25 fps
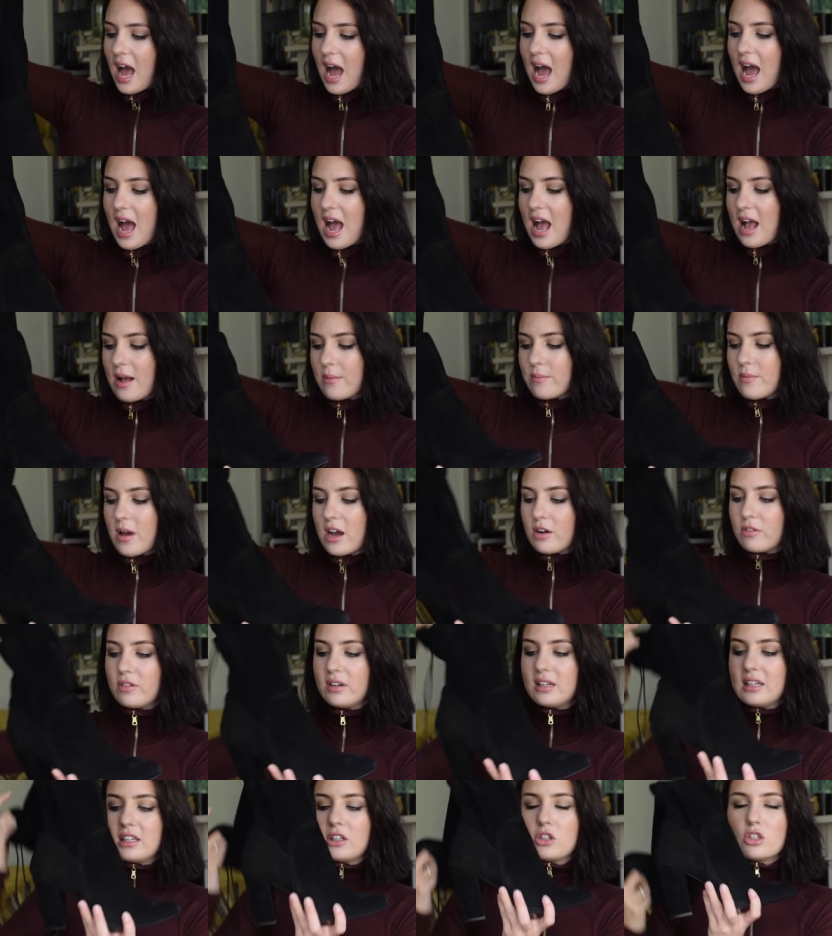Um, a
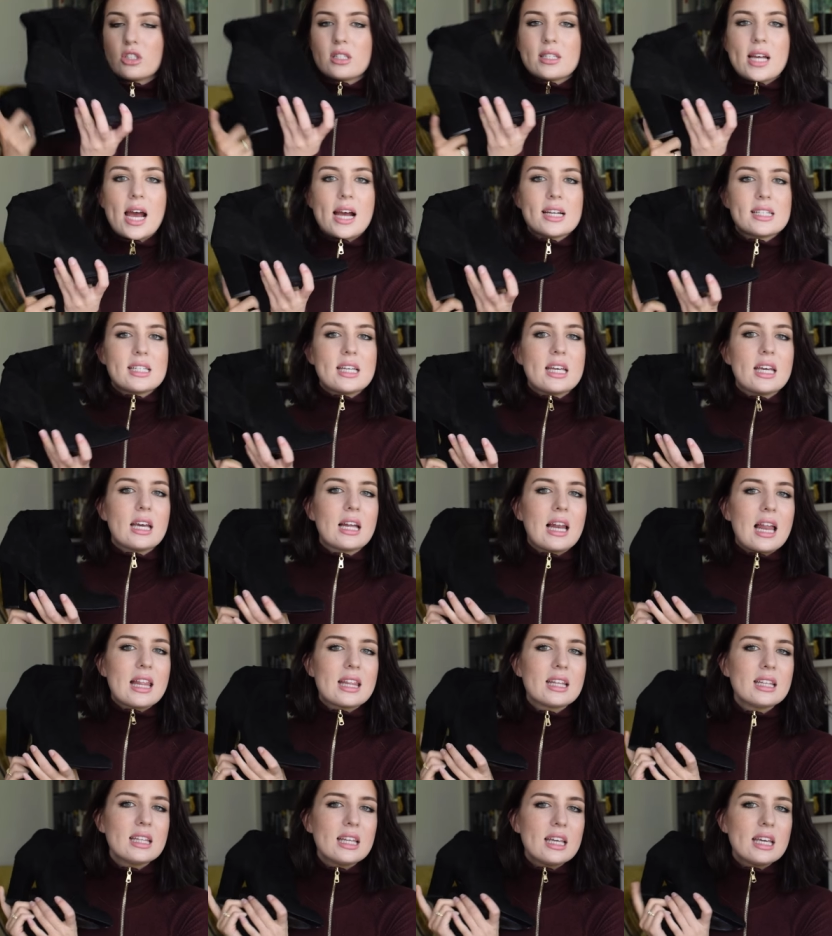really good size heel. I
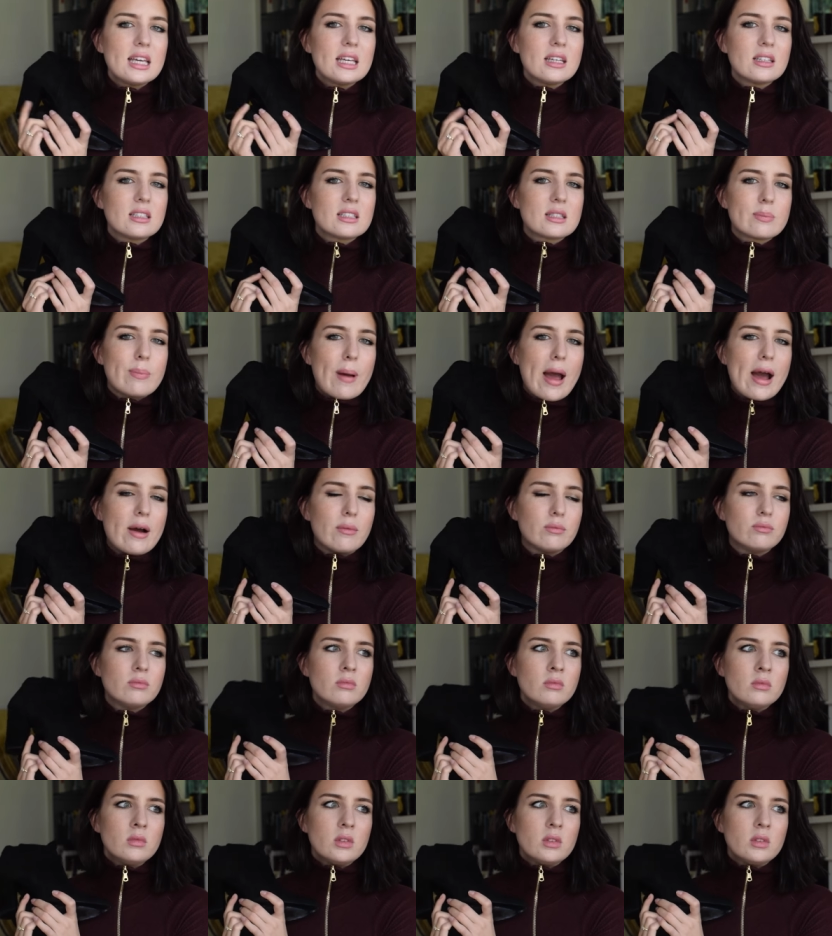think the heel's about